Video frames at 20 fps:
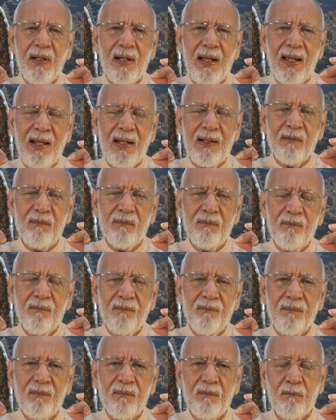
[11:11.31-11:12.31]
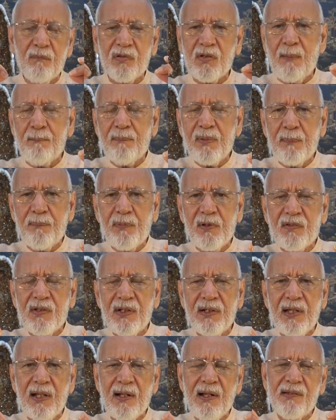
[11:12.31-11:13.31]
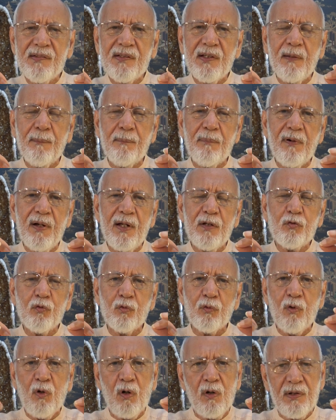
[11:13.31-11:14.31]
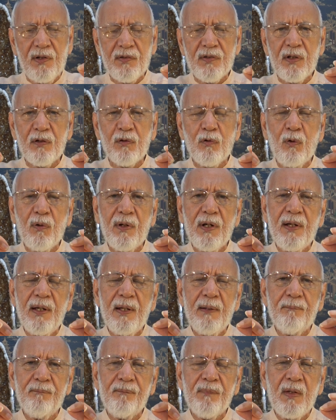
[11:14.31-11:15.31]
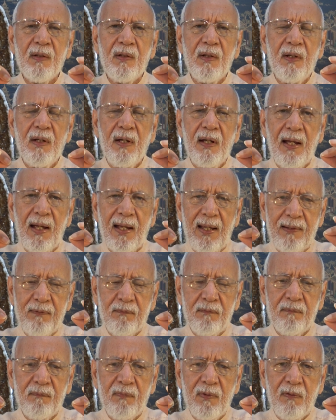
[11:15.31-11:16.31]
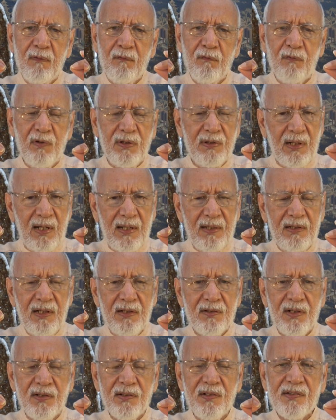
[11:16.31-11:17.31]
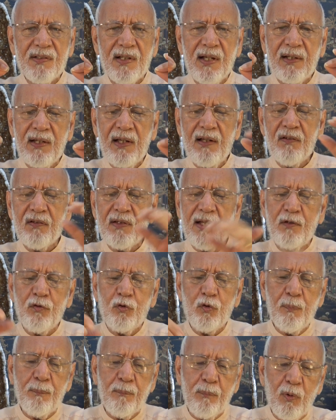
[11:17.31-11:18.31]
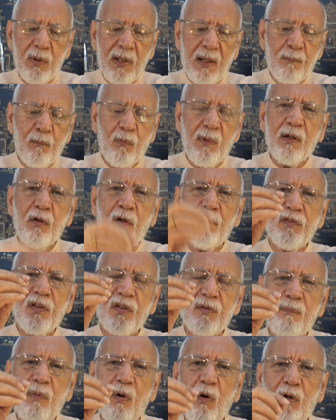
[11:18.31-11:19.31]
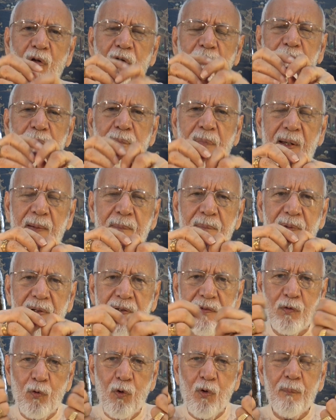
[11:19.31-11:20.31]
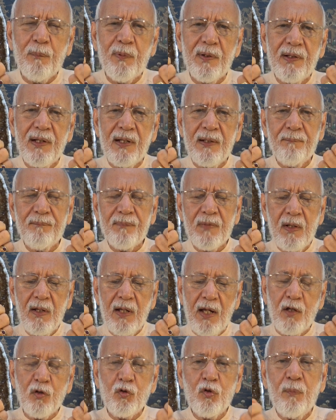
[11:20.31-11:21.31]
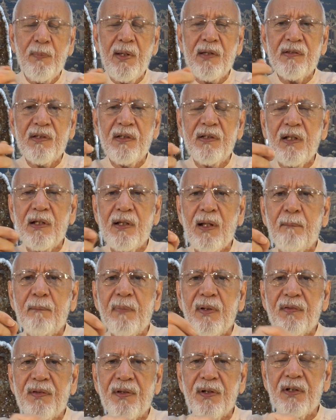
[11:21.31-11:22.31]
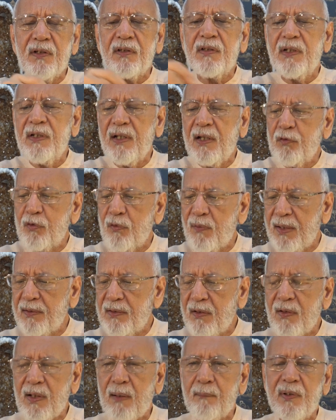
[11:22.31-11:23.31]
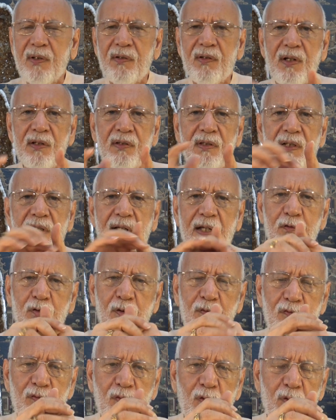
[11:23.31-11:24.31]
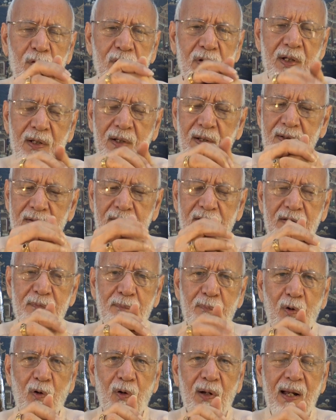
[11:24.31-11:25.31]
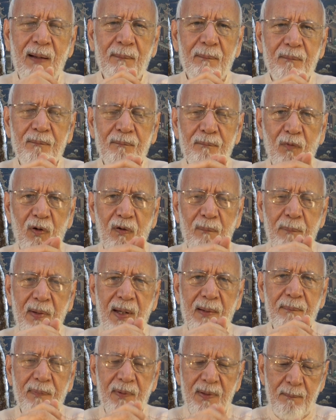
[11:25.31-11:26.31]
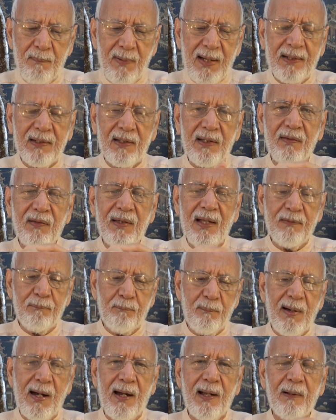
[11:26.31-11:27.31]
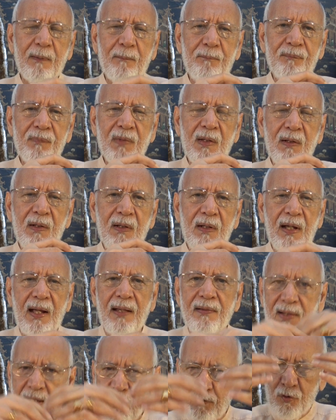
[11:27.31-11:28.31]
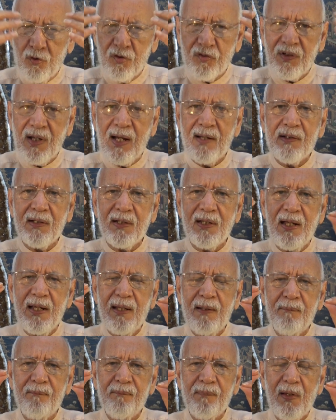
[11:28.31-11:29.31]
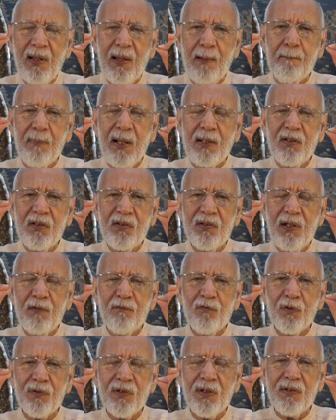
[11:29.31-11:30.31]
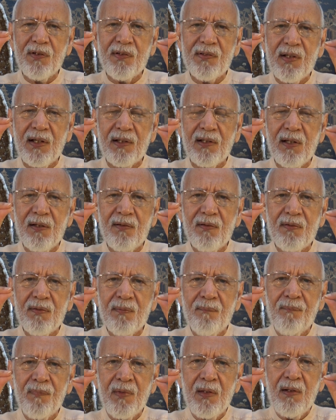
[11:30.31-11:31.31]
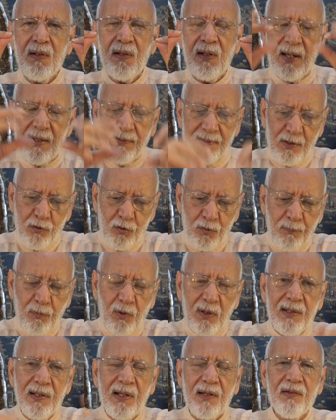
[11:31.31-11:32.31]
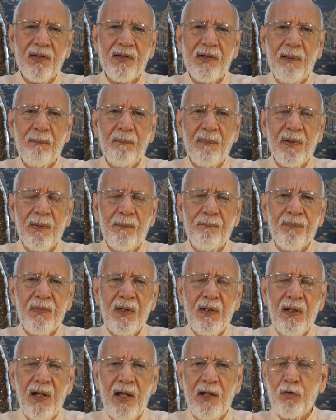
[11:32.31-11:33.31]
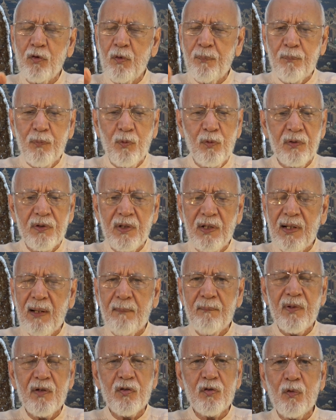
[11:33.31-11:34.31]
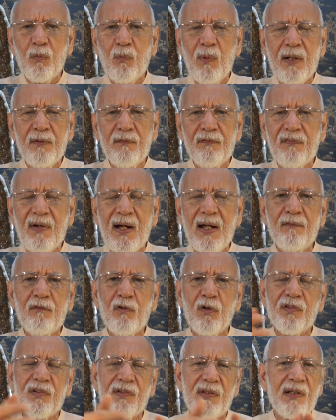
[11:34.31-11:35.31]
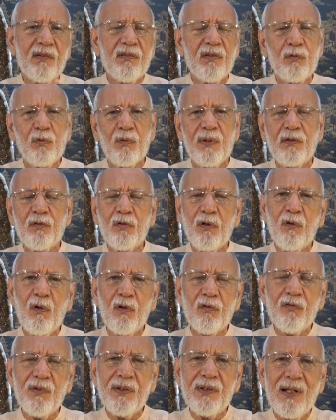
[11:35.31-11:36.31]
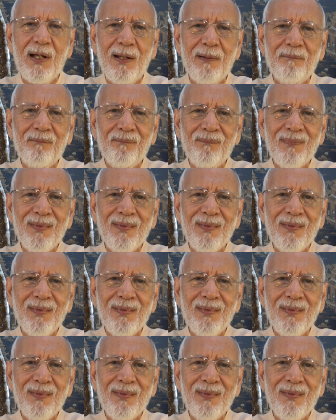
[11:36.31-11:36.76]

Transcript: And some people say, can I say a prayer to God? I say, go ahead. And in the 30 seconds, then you pull up one of these ball of papers, open it, and you may see the number 30, and you write down number 30, and you fold this ball up of paper back in that pile. And then you start again and meditate for 30 seconds. And then you pull another number, and you pull the numbers you want, 5 or 6, to get your lottery done.